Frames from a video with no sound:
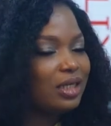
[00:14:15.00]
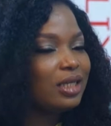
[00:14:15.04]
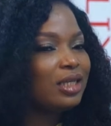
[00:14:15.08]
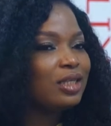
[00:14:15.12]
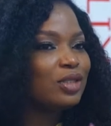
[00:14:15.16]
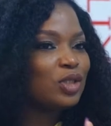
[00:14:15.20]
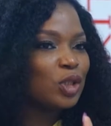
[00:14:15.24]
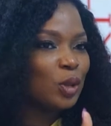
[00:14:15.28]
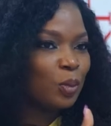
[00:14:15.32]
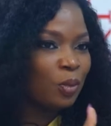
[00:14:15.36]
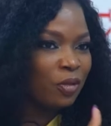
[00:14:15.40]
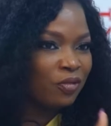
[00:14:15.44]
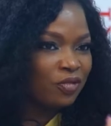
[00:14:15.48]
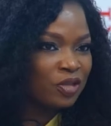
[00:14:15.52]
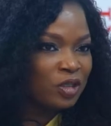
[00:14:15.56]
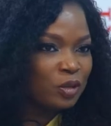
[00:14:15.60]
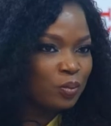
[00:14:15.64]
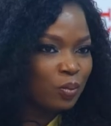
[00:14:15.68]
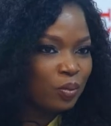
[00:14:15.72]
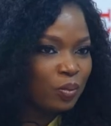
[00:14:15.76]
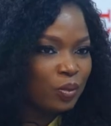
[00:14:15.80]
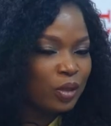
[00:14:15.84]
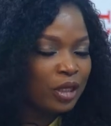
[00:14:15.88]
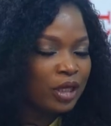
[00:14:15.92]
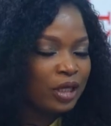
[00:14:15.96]
in some of these
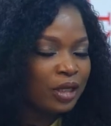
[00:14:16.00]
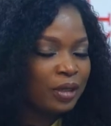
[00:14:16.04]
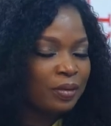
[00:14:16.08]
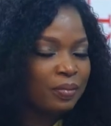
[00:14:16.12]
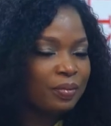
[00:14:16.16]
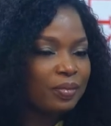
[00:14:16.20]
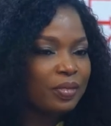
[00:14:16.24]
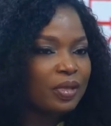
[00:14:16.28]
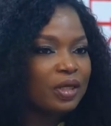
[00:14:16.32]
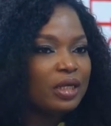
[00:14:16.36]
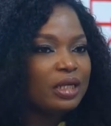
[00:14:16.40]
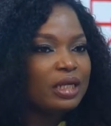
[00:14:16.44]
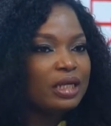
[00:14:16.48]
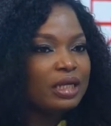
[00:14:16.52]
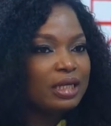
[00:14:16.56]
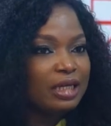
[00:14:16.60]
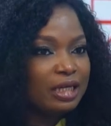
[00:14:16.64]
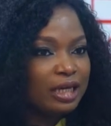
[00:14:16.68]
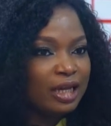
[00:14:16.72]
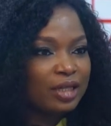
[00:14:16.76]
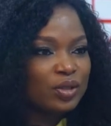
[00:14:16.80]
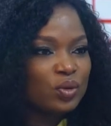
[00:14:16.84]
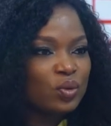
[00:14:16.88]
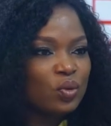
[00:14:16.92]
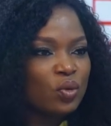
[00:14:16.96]
um,
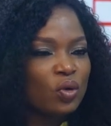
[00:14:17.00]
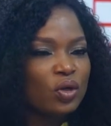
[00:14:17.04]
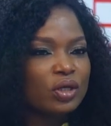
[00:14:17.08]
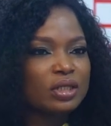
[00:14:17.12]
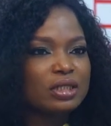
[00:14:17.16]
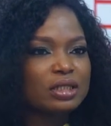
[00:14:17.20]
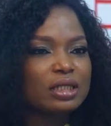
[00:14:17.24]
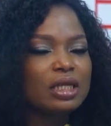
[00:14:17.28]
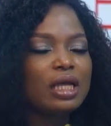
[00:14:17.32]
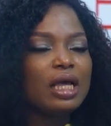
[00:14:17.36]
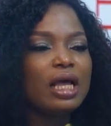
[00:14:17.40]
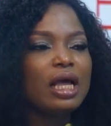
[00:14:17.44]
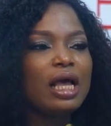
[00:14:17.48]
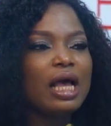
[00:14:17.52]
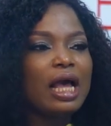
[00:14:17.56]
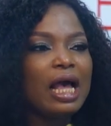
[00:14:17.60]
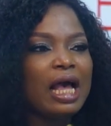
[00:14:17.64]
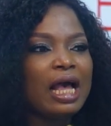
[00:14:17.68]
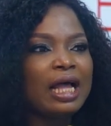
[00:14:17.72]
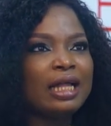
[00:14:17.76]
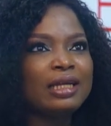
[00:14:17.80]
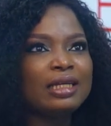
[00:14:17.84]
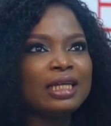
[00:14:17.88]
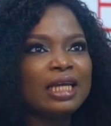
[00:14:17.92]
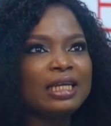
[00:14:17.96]
networks.
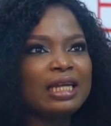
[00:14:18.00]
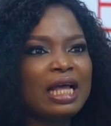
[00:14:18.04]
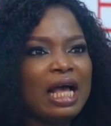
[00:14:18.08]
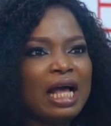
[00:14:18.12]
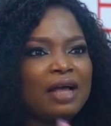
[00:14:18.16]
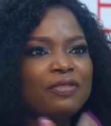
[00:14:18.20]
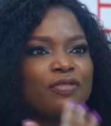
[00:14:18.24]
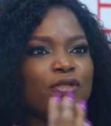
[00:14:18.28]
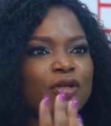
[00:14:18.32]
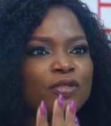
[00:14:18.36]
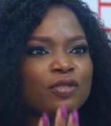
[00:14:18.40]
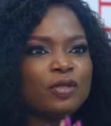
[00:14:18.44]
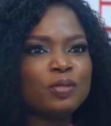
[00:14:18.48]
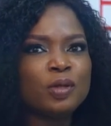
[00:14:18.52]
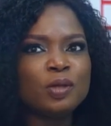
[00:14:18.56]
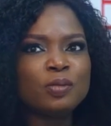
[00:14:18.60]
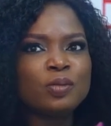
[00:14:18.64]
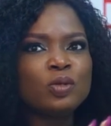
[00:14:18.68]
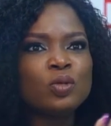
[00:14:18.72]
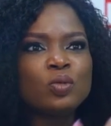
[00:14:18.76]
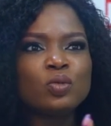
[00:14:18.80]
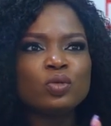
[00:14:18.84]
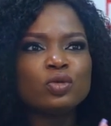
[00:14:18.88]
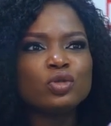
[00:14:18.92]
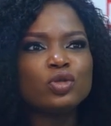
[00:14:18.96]
And then half of the
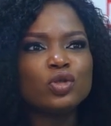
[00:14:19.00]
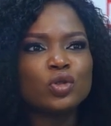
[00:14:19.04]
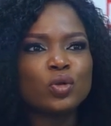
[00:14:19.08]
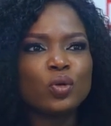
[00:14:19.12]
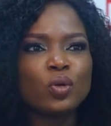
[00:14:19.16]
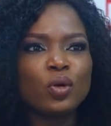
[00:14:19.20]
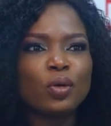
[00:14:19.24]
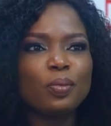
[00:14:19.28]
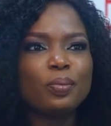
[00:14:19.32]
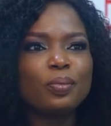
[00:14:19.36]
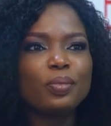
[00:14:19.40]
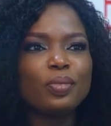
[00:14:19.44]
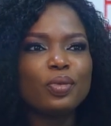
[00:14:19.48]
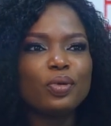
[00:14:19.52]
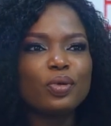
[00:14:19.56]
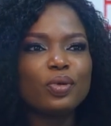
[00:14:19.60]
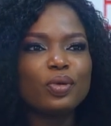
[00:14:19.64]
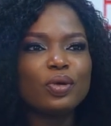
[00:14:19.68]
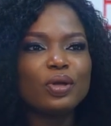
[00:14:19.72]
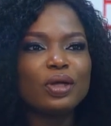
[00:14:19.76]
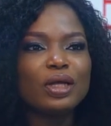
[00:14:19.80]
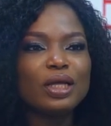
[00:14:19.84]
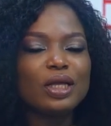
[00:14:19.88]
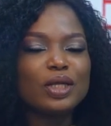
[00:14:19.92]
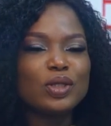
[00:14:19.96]
people won't show up.
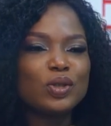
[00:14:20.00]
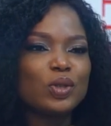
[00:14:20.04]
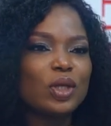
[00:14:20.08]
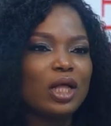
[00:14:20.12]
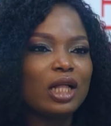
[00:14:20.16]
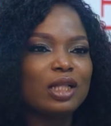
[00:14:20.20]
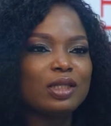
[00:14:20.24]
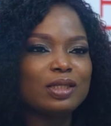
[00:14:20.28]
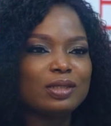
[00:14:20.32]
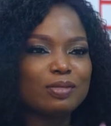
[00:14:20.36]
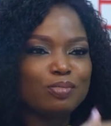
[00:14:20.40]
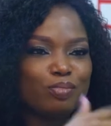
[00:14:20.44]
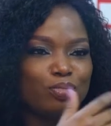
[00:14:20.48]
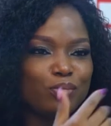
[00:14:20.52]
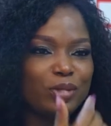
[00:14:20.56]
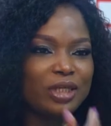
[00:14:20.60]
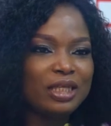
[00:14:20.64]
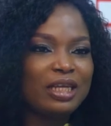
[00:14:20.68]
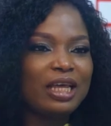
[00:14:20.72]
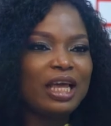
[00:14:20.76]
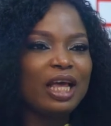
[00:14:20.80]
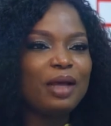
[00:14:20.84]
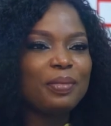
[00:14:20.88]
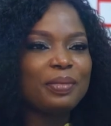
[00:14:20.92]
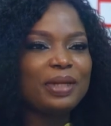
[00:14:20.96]
So I'll be
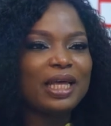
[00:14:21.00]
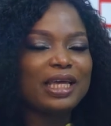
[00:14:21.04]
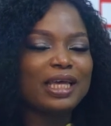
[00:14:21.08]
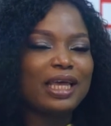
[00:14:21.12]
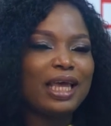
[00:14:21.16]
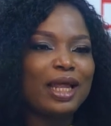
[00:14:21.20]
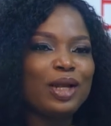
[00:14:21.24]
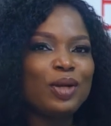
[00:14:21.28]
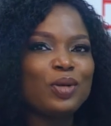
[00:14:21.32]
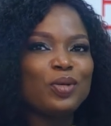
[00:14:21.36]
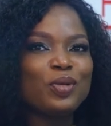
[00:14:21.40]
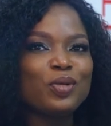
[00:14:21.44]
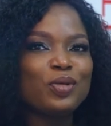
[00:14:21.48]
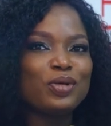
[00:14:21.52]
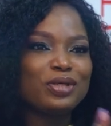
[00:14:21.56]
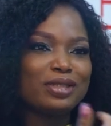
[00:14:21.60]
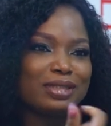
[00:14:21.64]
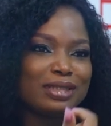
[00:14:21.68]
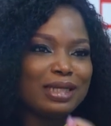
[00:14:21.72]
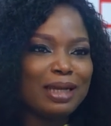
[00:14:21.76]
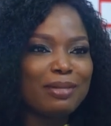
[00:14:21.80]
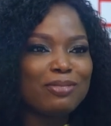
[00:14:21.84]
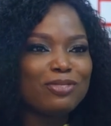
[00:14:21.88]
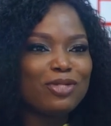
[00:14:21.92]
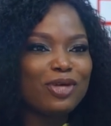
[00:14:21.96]
there, i be like, hello, it's
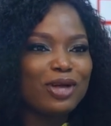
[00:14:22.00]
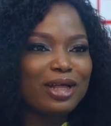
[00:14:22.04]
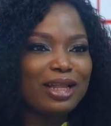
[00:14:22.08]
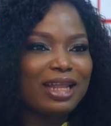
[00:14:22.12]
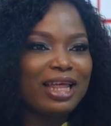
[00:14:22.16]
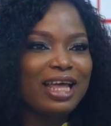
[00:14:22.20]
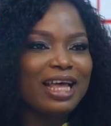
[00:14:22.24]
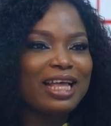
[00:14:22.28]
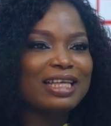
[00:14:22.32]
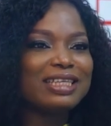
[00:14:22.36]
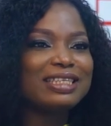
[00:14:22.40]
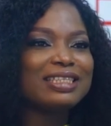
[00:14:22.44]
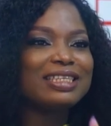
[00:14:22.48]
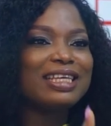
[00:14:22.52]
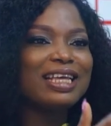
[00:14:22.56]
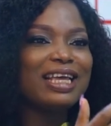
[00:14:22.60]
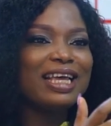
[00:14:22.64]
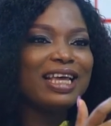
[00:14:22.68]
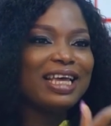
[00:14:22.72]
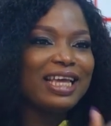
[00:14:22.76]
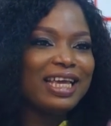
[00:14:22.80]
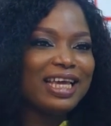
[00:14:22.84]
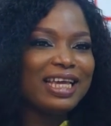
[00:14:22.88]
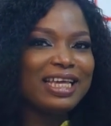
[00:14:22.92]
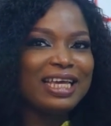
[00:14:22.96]
time for class.
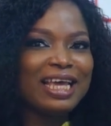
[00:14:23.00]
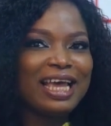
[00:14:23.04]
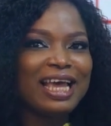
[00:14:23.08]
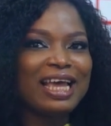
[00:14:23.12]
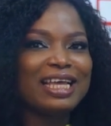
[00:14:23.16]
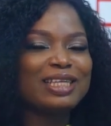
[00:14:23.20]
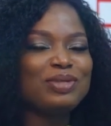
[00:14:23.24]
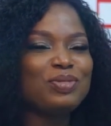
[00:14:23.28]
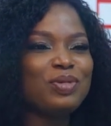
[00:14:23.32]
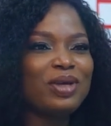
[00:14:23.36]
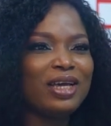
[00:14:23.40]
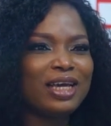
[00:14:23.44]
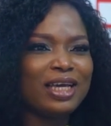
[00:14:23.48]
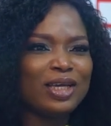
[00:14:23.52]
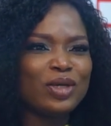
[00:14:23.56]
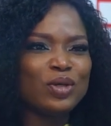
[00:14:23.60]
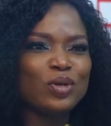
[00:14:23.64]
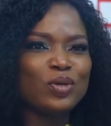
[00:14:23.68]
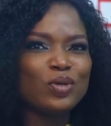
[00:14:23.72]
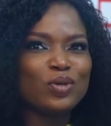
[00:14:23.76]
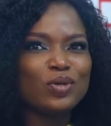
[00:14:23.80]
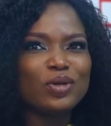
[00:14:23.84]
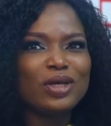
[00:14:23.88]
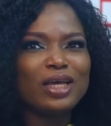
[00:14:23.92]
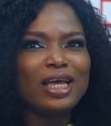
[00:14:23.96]
Hey guys, where are
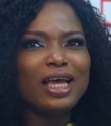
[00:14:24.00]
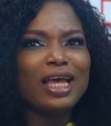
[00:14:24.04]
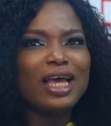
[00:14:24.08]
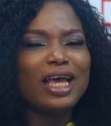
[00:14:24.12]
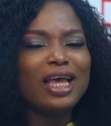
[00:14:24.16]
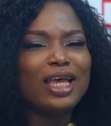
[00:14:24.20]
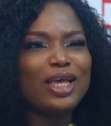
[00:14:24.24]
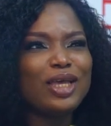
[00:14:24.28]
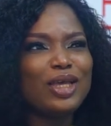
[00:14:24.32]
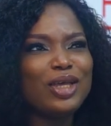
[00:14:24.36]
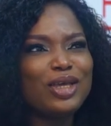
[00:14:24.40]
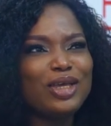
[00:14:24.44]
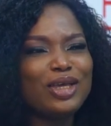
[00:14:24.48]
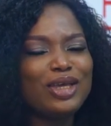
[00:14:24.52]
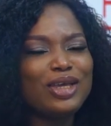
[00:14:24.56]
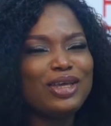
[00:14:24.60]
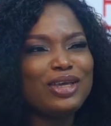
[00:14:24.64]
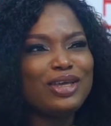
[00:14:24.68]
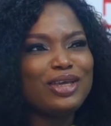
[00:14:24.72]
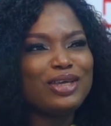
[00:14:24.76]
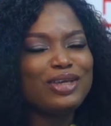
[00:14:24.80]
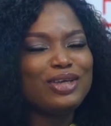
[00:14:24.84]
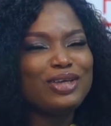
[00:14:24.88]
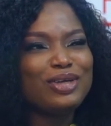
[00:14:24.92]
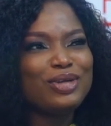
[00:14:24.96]
you?
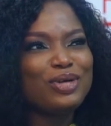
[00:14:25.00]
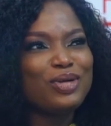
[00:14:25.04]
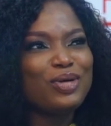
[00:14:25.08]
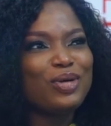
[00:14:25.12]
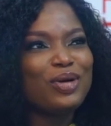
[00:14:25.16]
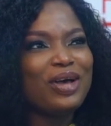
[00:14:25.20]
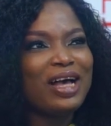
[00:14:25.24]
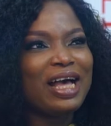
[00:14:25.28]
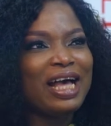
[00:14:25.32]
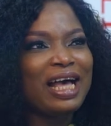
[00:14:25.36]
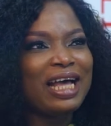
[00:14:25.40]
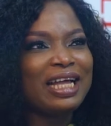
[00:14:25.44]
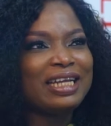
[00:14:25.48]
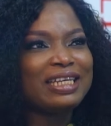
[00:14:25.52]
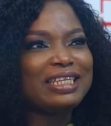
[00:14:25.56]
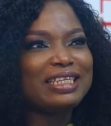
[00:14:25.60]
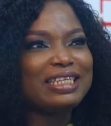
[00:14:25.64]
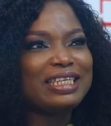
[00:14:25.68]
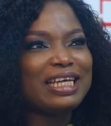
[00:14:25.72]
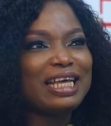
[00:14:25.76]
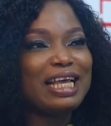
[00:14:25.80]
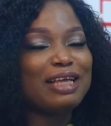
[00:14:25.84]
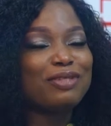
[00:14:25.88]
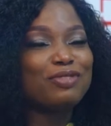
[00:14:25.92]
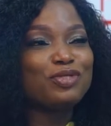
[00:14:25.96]
You know, and
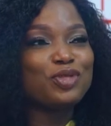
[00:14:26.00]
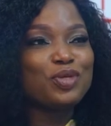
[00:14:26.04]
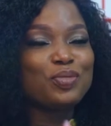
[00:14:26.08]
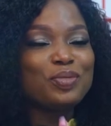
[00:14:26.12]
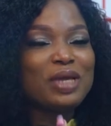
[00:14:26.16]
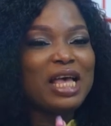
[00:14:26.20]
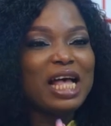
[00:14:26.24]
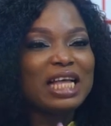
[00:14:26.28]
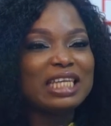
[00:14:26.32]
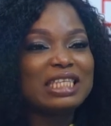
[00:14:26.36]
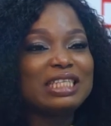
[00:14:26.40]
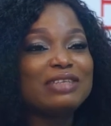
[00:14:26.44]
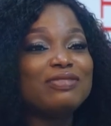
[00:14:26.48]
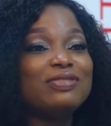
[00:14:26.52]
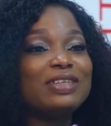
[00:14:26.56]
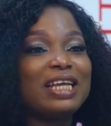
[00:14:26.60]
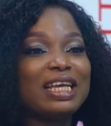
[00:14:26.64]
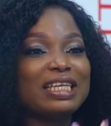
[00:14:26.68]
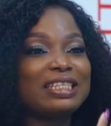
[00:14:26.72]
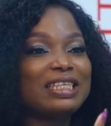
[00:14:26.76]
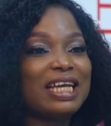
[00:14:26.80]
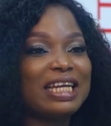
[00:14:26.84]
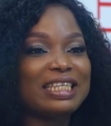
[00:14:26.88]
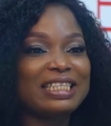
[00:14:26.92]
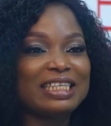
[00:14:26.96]
to me, I was even
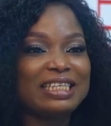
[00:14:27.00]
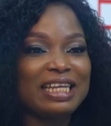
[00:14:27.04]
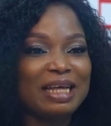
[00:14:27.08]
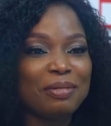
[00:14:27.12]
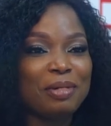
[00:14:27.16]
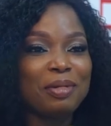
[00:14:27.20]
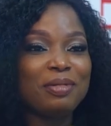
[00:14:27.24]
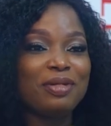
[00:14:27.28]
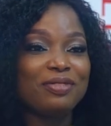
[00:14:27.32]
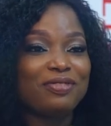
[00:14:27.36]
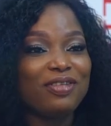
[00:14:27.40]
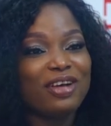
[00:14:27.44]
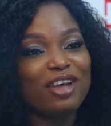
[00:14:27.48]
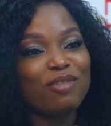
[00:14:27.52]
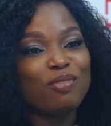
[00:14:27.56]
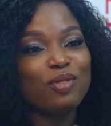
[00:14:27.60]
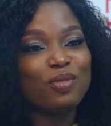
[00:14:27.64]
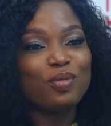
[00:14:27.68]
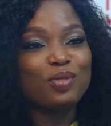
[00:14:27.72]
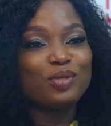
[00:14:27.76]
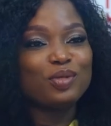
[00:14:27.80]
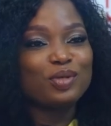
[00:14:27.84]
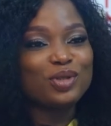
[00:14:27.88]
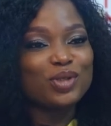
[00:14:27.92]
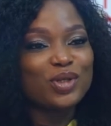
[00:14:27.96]
excited that maybe five
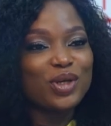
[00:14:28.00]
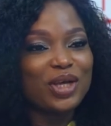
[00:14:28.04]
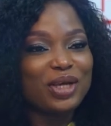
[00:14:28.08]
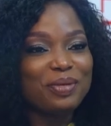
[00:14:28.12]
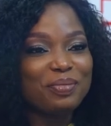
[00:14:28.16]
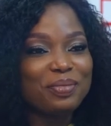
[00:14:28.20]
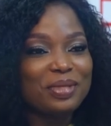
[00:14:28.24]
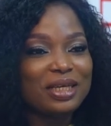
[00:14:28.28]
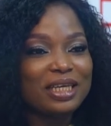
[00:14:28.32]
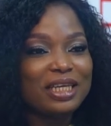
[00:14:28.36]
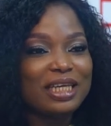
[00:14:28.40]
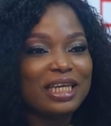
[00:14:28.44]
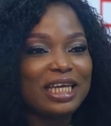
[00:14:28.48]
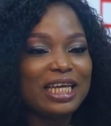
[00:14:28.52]
people would join me